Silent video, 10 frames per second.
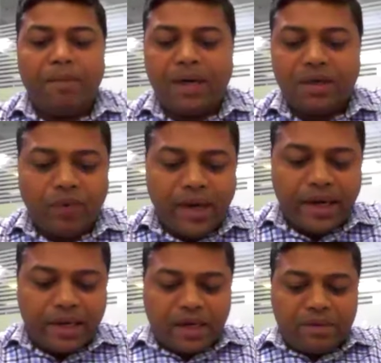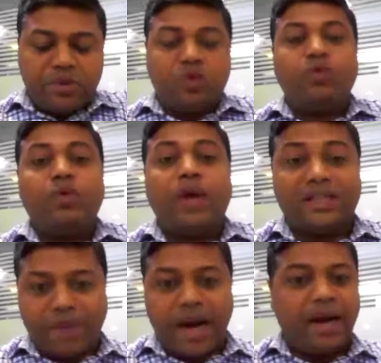But when it comes to
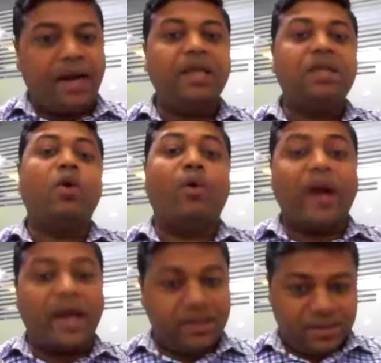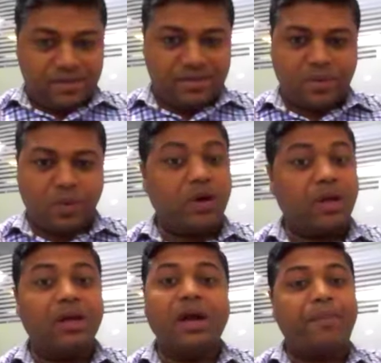expanding the horizon,
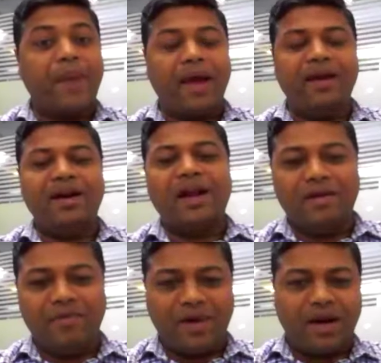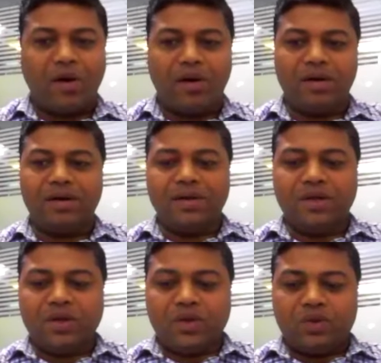working at pan-India level and all,
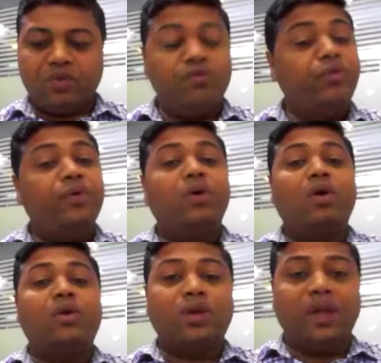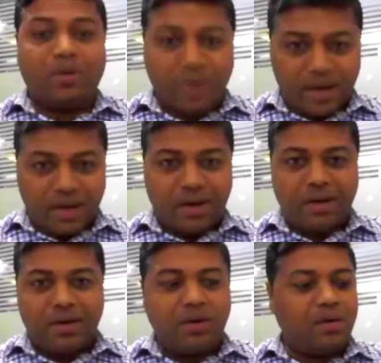so we would also require
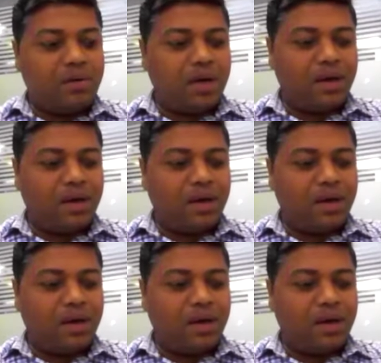an